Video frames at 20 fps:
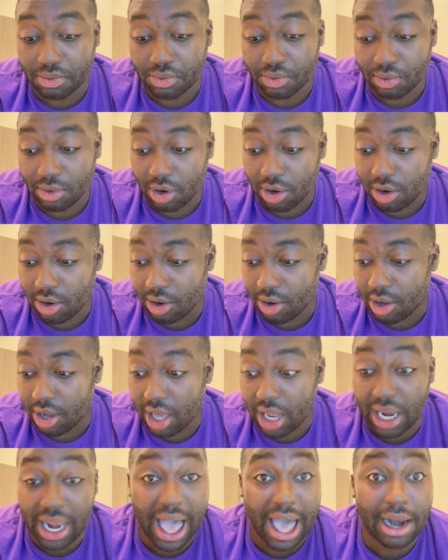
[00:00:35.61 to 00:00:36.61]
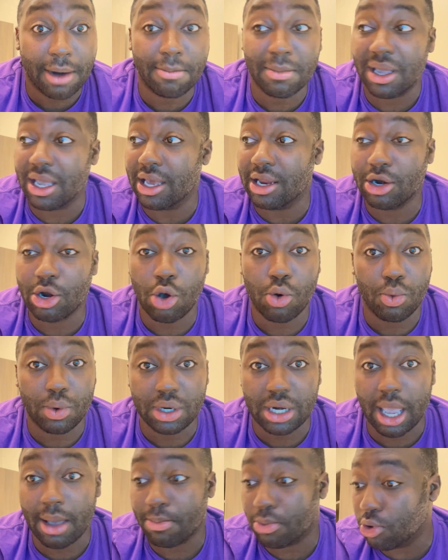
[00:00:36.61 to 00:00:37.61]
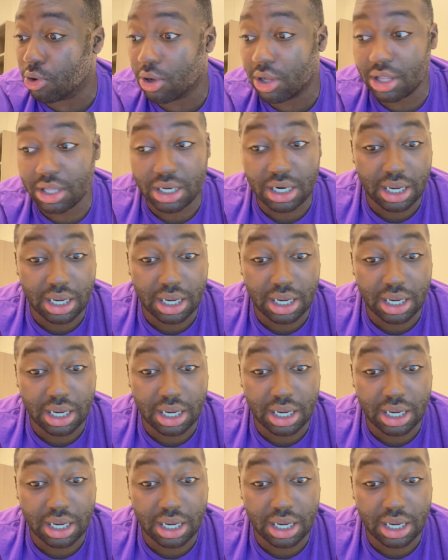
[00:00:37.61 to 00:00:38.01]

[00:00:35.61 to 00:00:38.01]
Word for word: Uh, a lot of men know when they pull it,